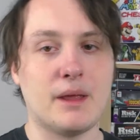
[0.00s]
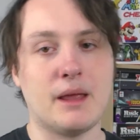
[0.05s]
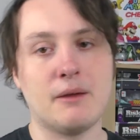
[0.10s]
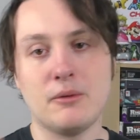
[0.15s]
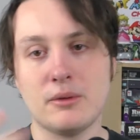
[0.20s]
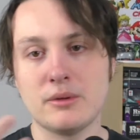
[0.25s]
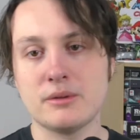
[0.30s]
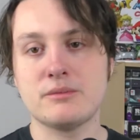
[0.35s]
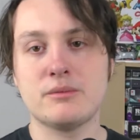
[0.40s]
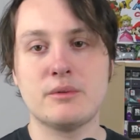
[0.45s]
and
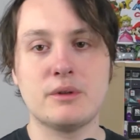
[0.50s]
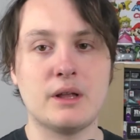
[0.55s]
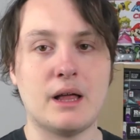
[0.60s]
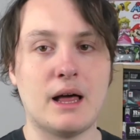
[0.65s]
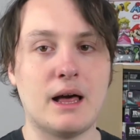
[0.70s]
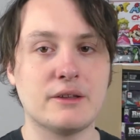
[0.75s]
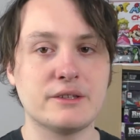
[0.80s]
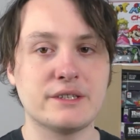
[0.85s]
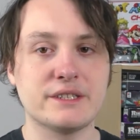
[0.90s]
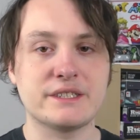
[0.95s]

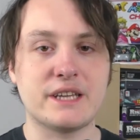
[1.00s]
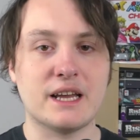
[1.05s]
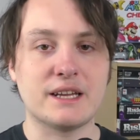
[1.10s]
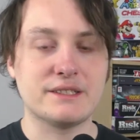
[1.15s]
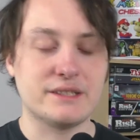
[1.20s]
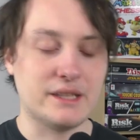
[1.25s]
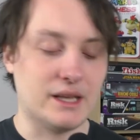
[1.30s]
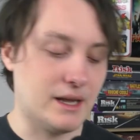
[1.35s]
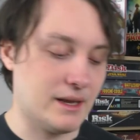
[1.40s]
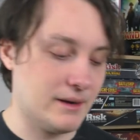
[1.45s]
I'll
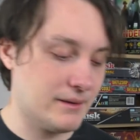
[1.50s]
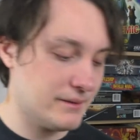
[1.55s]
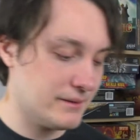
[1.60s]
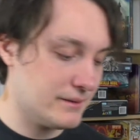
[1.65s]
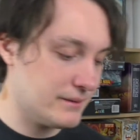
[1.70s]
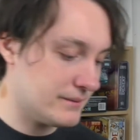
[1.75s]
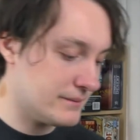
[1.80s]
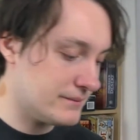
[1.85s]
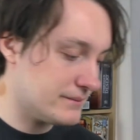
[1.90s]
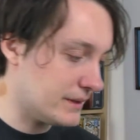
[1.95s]
discuss that
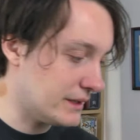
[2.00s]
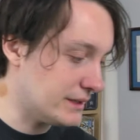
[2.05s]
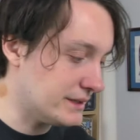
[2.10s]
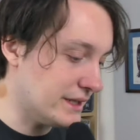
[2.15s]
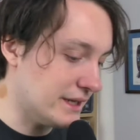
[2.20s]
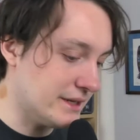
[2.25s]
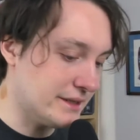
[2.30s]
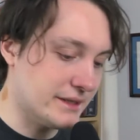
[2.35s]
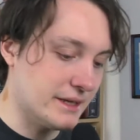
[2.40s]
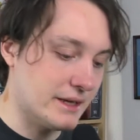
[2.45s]
in
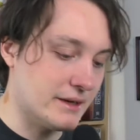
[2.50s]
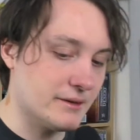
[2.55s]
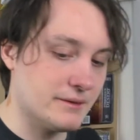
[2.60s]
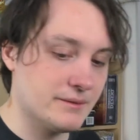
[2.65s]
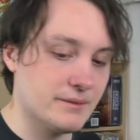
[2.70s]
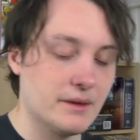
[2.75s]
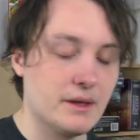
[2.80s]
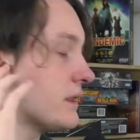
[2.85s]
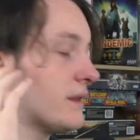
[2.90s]
detail.